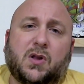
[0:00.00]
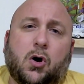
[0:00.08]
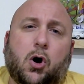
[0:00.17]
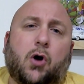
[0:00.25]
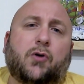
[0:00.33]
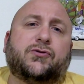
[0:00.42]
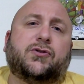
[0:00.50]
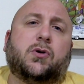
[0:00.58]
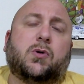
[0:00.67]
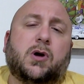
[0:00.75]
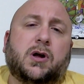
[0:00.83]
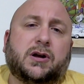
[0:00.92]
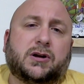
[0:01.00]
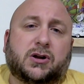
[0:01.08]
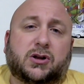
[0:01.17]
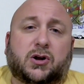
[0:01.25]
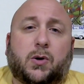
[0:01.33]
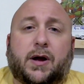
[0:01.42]
Also, going
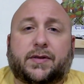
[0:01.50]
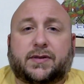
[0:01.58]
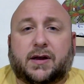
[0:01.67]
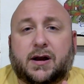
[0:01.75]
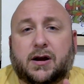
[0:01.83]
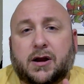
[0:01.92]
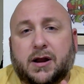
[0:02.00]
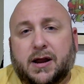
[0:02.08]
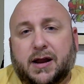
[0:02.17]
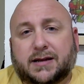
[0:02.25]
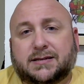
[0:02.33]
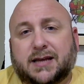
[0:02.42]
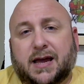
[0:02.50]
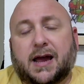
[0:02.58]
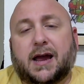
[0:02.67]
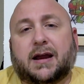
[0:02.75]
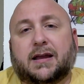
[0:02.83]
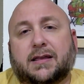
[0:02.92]
to go out there and
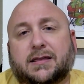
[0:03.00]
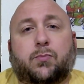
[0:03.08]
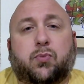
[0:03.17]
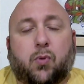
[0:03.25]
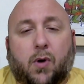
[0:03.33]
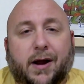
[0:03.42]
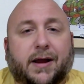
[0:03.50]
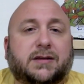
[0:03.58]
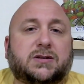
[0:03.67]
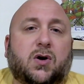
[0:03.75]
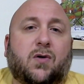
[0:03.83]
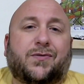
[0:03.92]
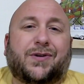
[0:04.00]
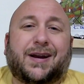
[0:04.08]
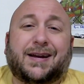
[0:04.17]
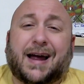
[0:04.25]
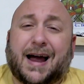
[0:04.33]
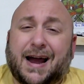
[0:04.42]
tag Bryant over
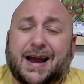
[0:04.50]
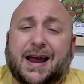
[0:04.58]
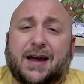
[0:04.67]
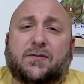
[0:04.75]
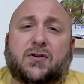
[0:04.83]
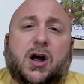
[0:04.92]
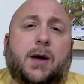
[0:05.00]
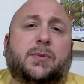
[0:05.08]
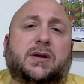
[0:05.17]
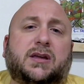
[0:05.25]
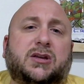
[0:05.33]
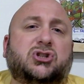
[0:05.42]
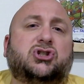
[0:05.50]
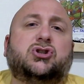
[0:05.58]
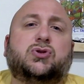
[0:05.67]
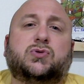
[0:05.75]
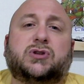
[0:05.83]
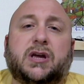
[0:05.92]
at I Have Comic
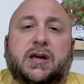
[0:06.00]
Issues.